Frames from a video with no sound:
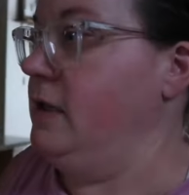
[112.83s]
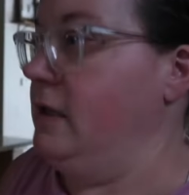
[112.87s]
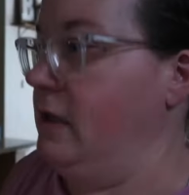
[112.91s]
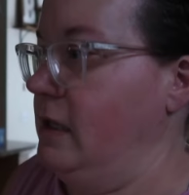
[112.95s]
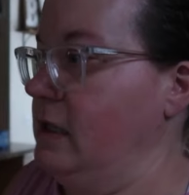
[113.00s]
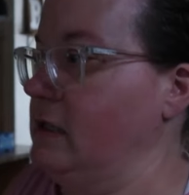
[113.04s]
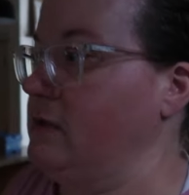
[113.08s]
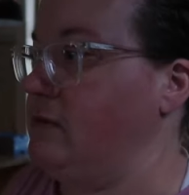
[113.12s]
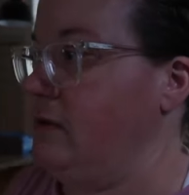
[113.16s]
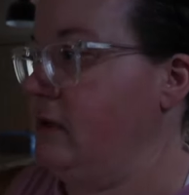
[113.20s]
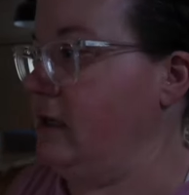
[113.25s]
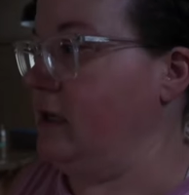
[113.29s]

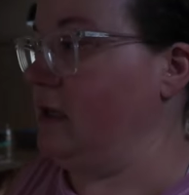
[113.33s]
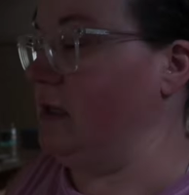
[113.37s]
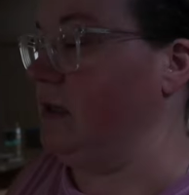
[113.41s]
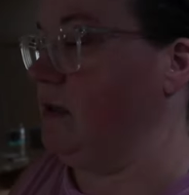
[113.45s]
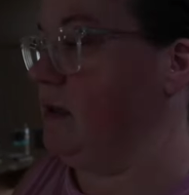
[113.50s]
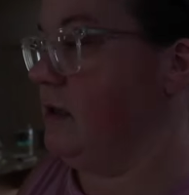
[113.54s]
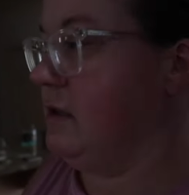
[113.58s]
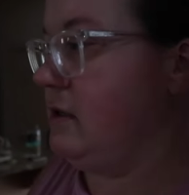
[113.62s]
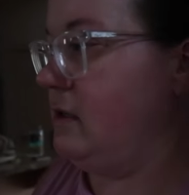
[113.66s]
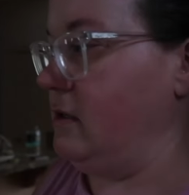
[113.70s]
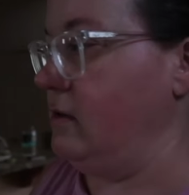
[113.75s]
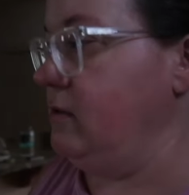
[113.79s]
Thanks for getting
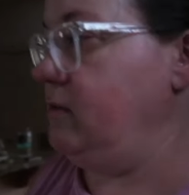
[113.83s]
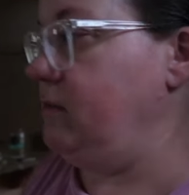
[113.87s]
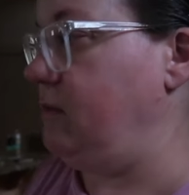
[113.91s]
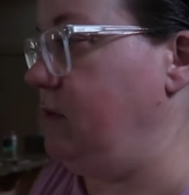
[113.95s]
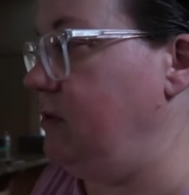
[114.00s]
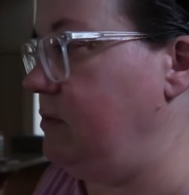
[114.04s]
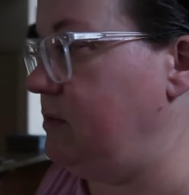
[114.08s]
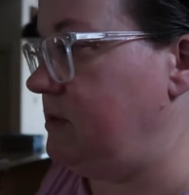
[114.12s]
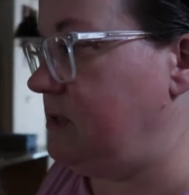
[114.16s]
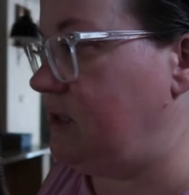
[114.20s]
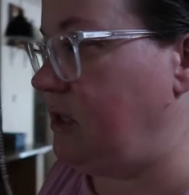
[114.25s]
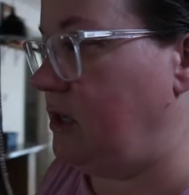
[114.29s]
the
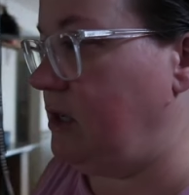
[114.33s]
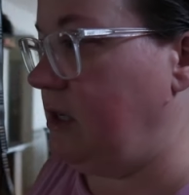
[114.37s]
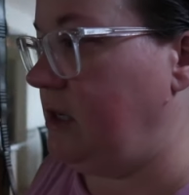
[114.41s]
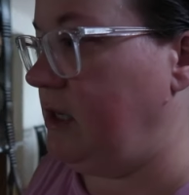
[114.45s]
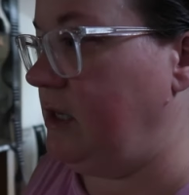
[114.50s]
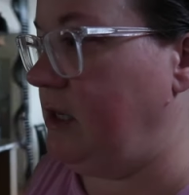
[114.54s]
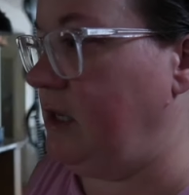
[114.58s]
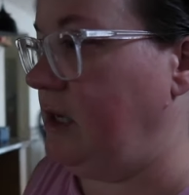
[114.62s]
room started